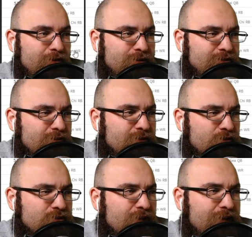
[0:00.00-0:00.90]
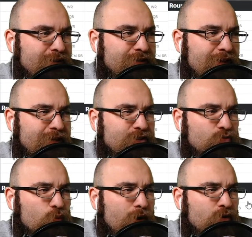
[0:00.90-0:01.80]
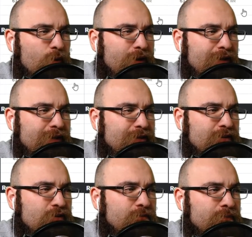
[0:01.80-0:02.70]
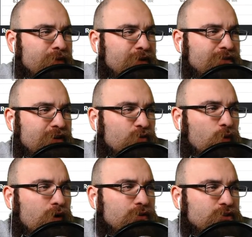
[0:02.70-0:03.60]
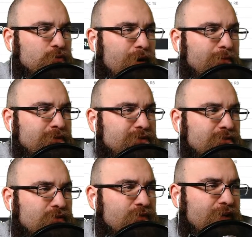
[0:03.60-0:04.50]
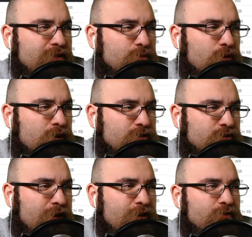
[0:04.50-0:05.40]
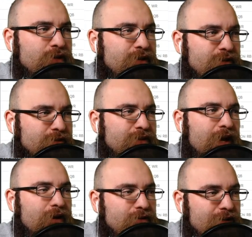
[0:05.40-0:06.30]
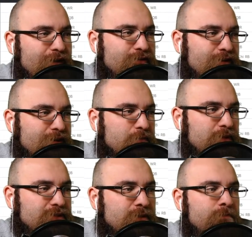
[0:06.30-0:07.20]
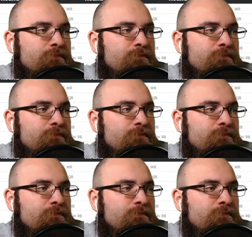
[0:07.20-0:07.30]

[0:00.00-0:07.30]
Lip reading: Is there another tight end taken? When do I get, Darren Waller's probably still available. Hunter Henry, Tyler Higbee's.